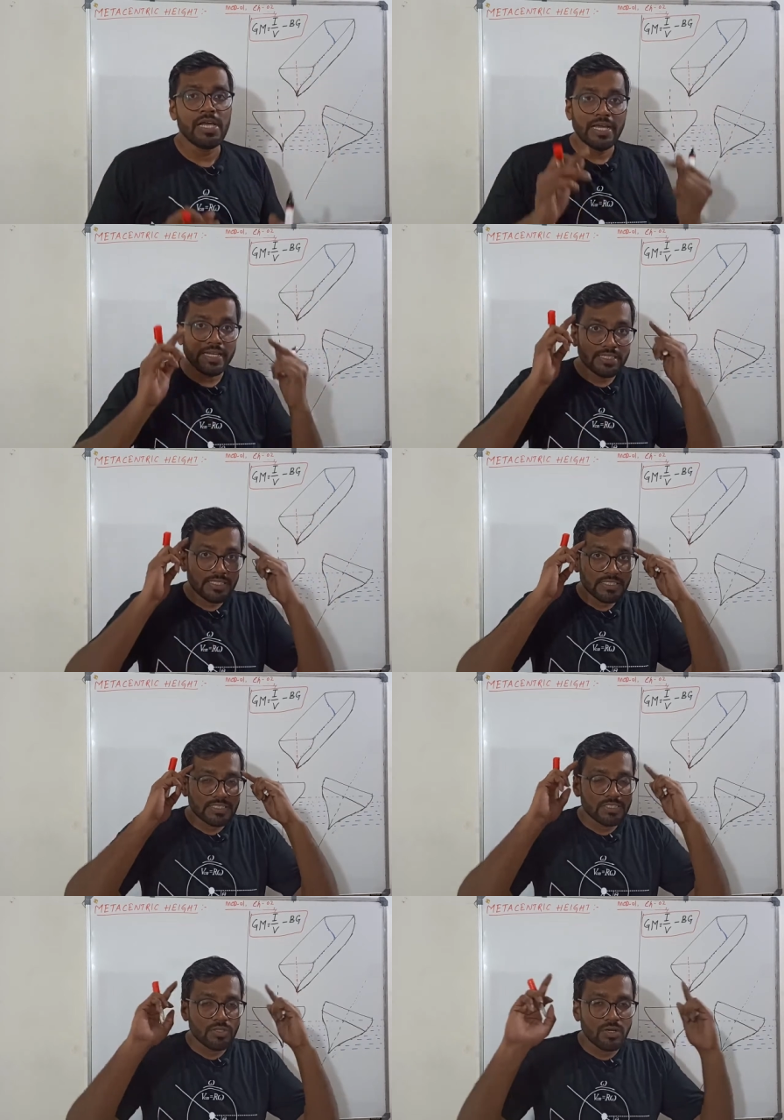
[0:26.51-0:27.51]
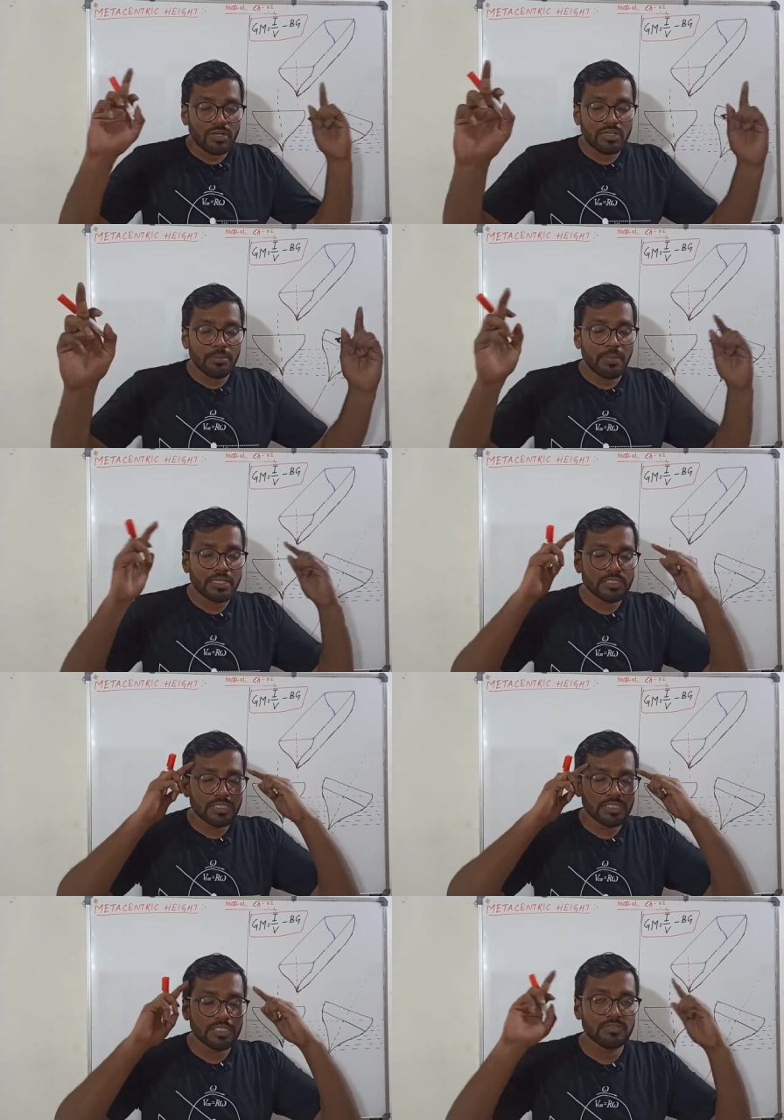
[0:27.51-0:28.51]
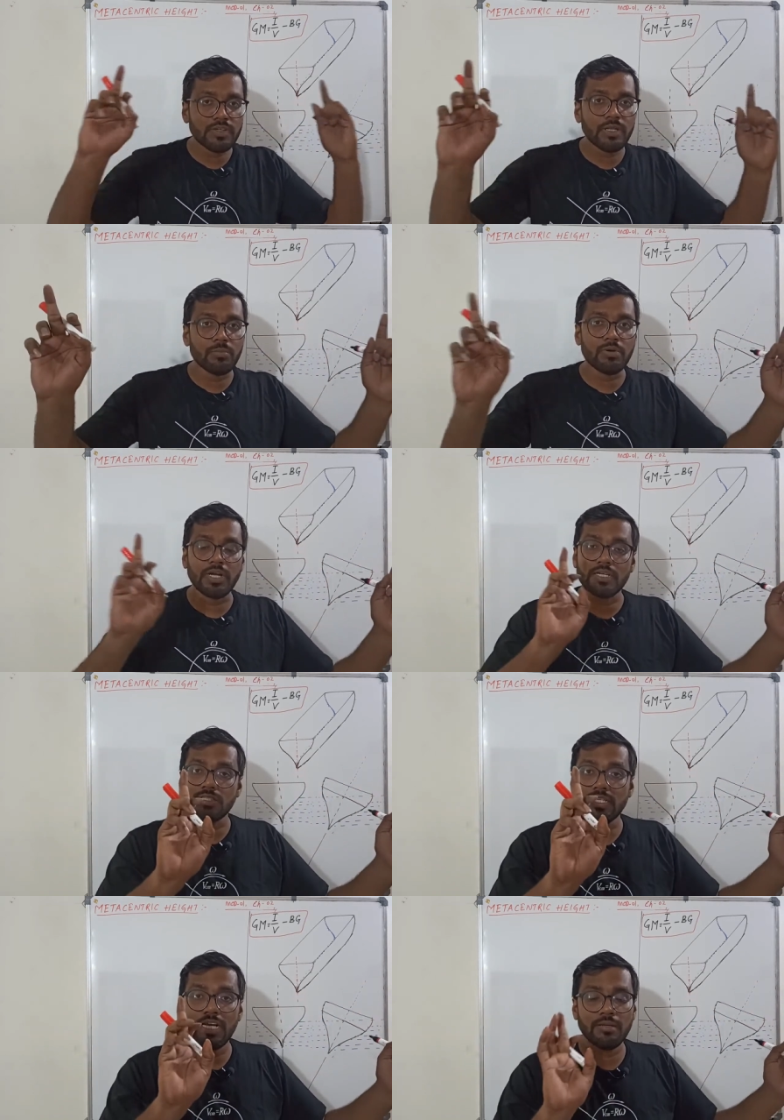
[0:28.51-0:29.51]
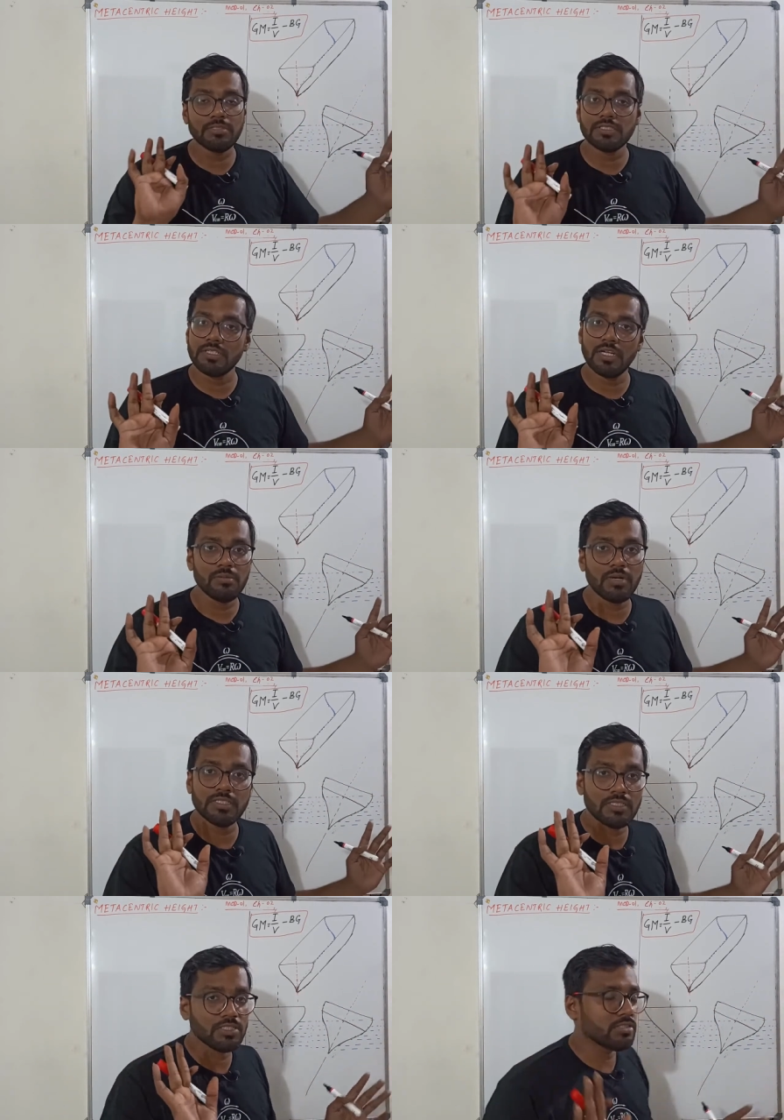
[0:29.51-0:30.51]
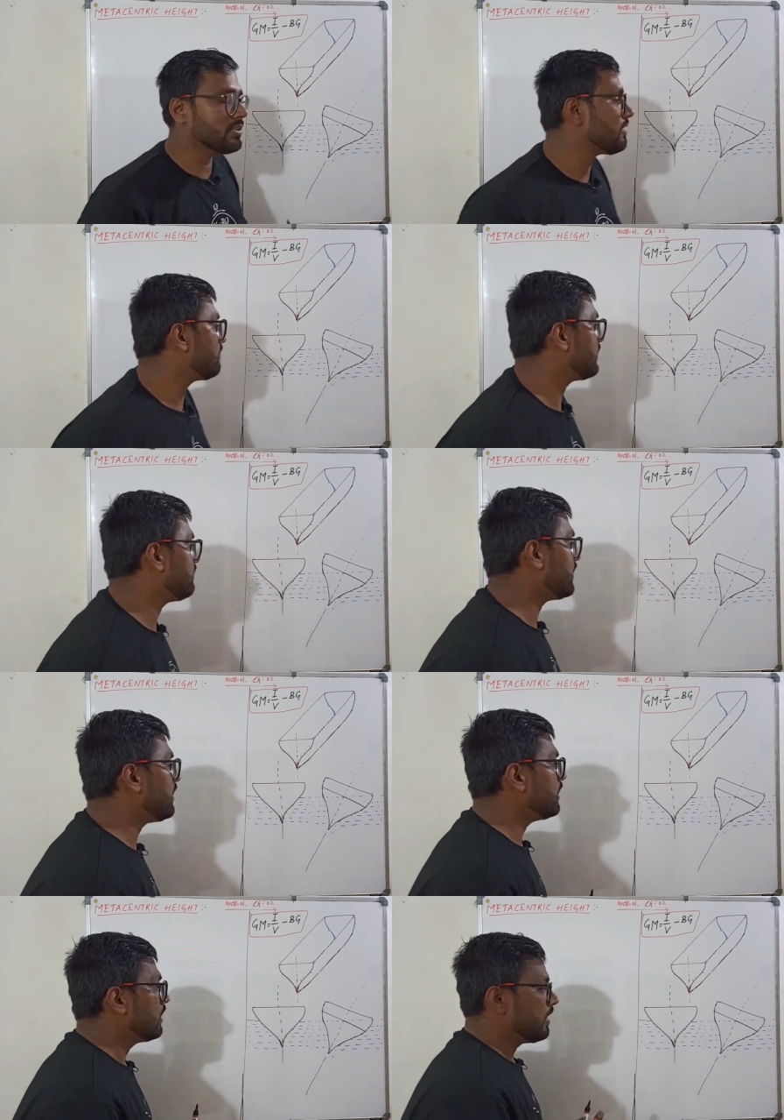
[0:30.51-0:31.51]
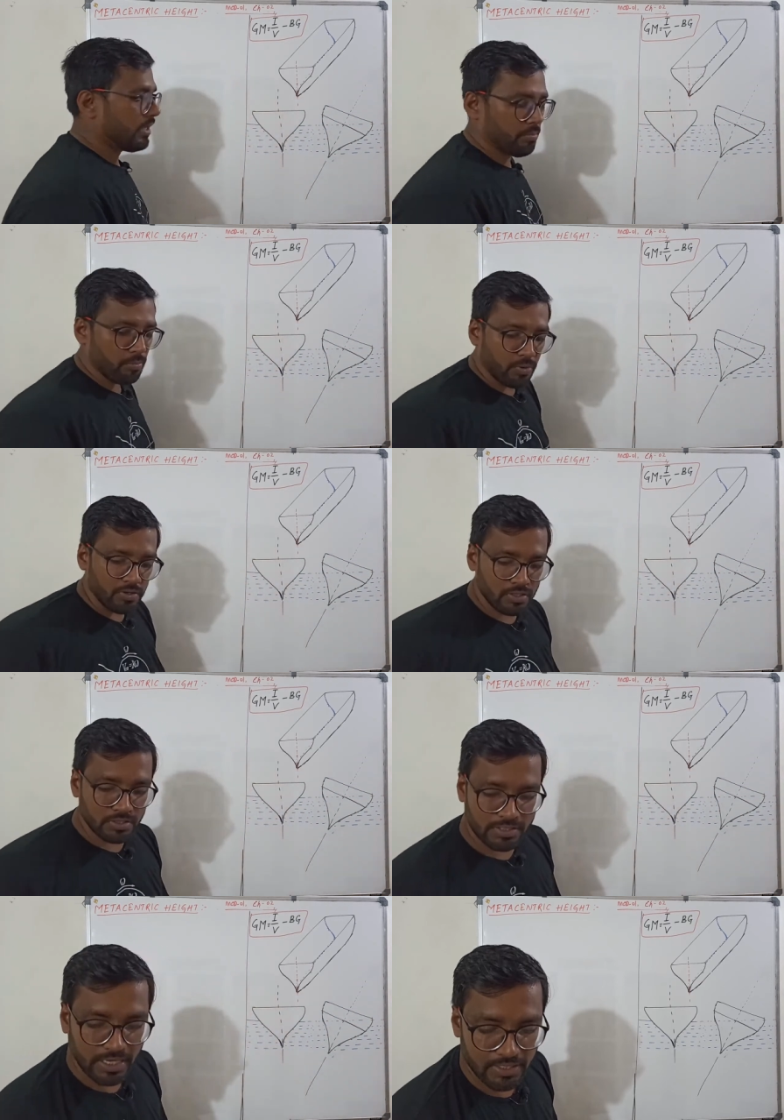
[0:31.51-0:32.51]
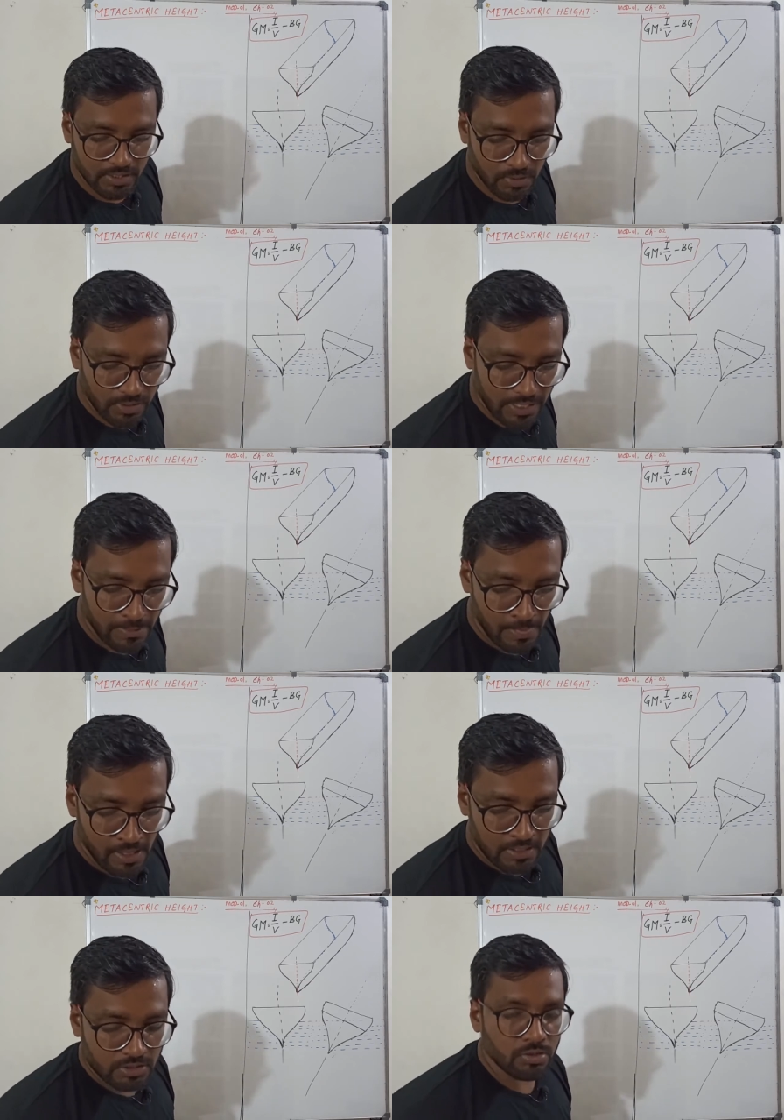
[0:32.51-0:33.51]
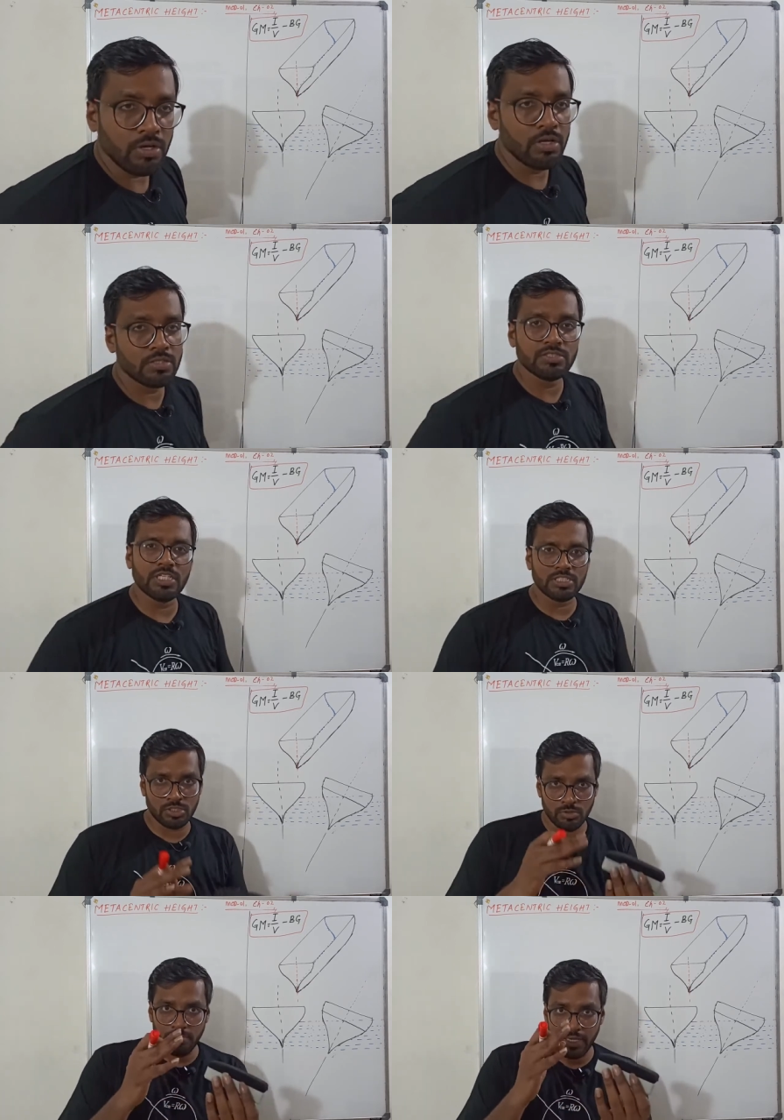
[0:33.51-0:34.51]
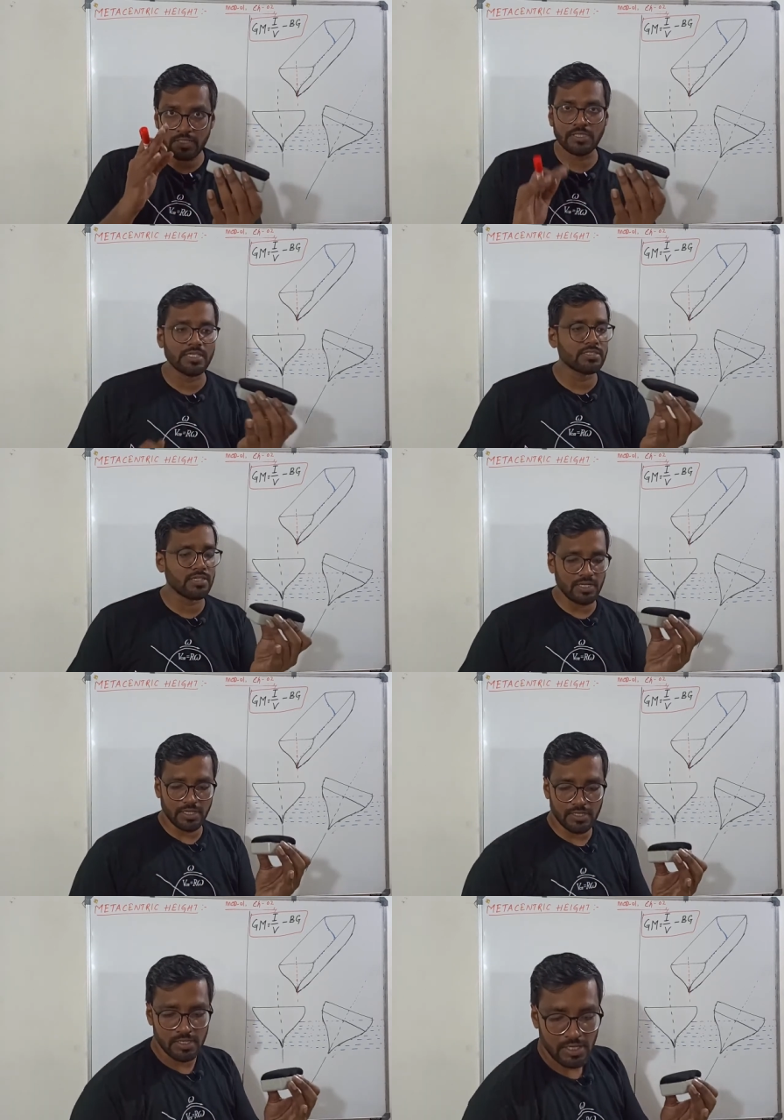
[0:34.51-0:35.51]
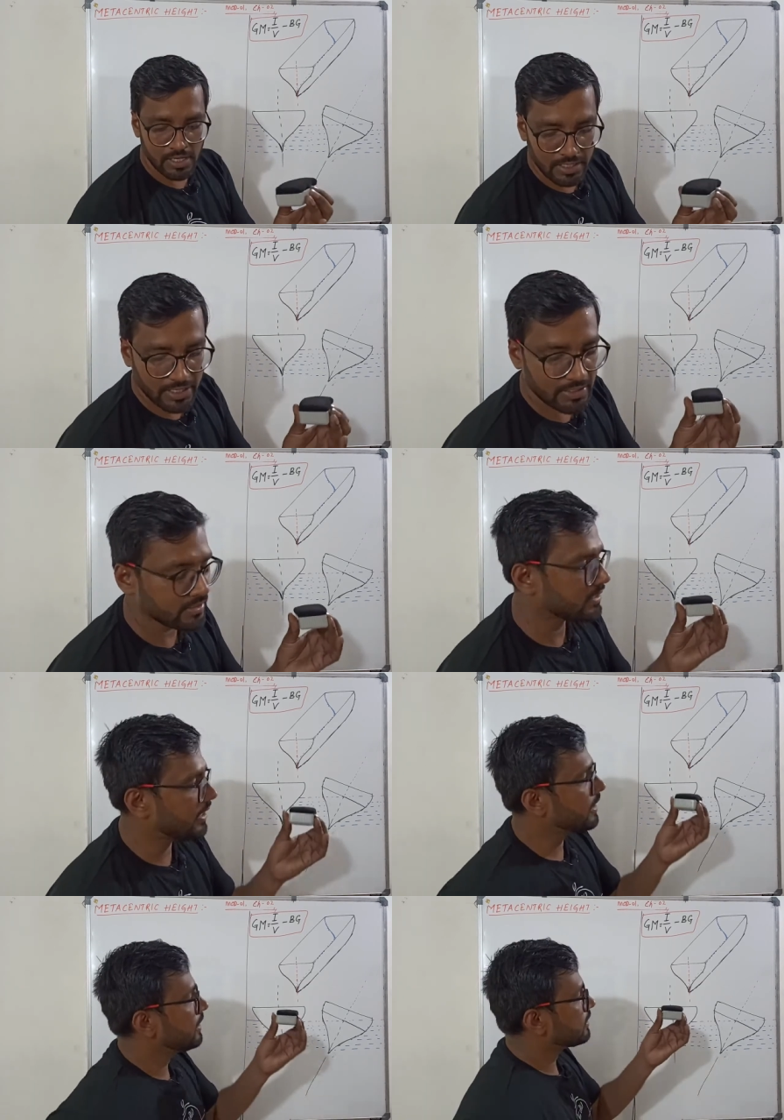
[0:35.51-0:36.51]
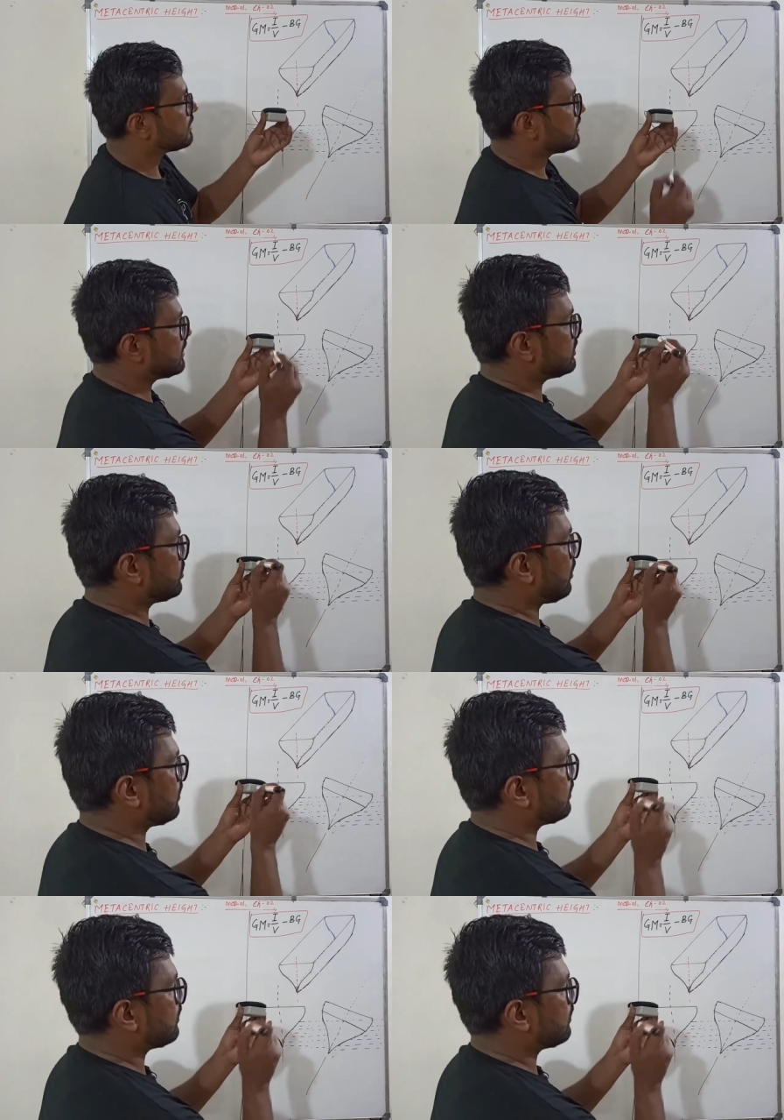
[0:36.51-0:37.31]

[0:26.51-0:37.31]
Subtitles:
In this, your imagination is very important. Three-dimensional imaginations are very important. Okay, so just to make things clear, let us say this is your